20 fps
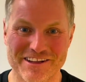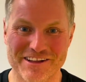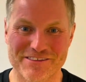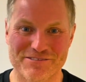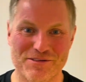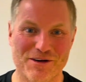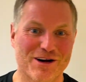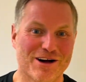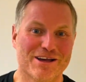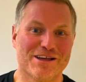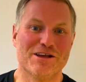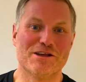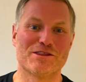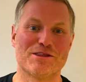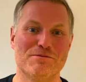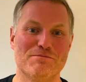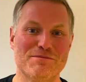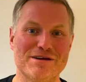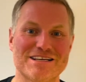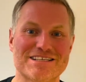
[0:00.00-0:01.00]
But
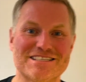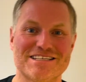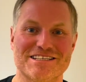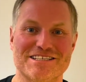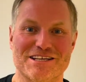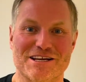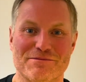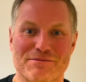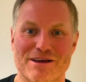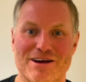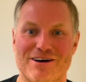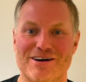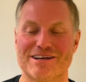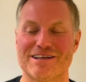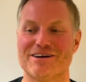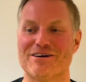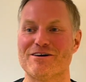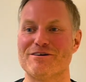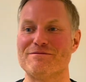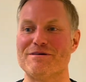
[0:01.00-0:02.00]
the messaging behind
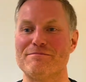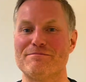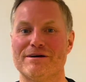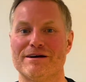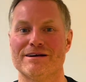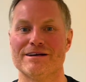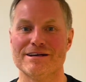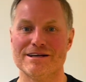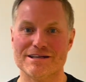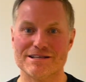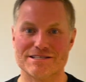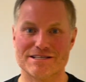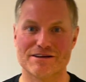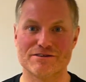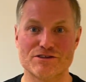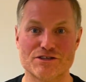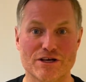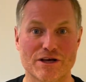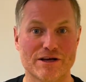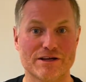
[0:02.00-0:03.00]
it, I remember.
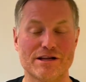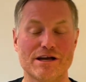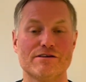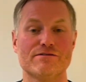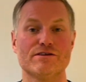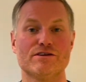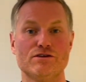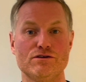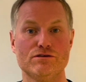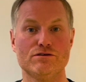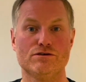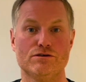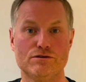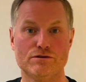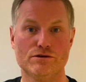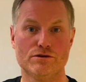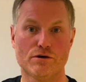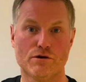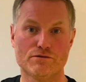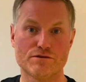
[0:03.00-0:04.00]
So turnover,
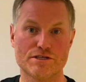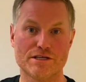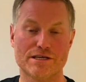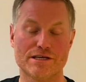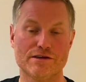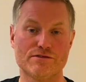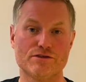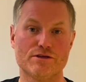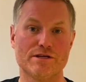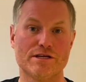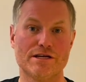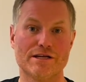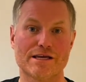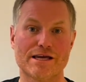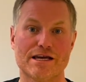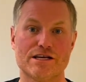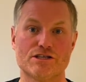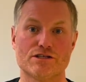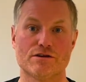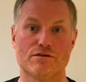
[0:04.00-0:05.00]
you obviously gives you an
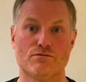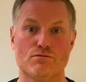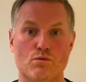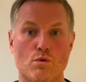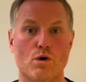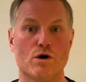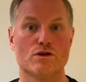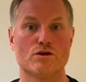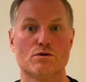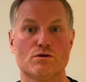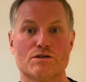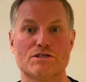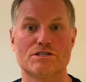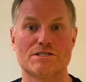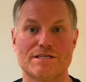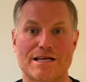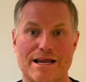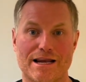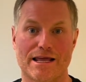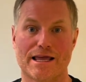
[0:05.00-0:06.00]
indication of what you're
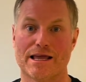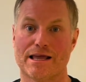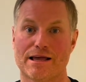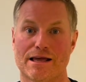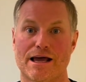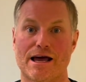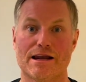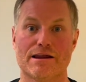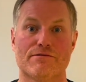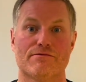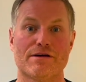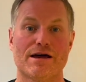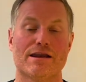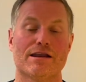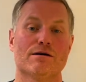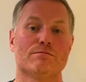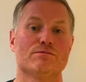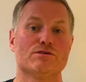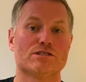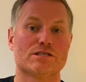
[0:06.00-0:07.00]
selling. And if that
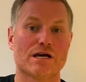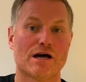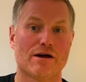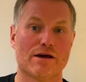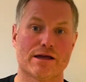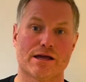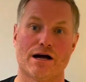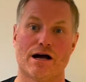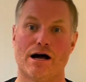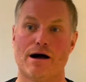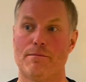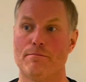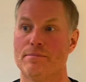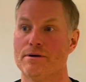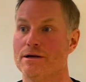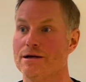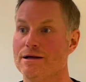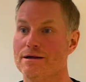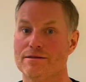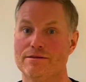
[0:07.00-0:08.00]
number's going
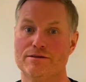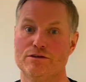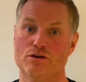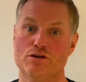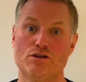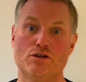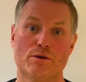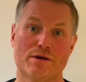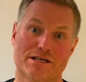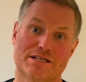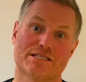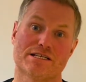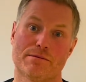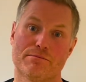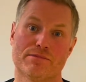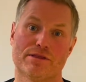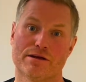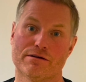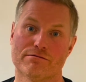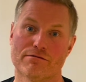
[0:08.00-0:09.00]
up, you're doing
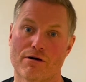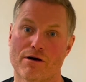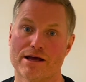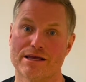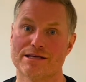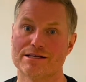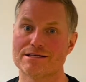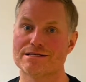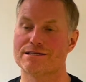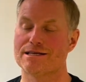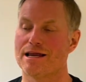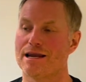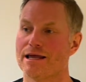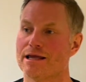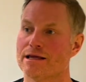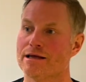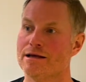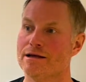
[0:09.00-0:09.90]
something right, you're selling.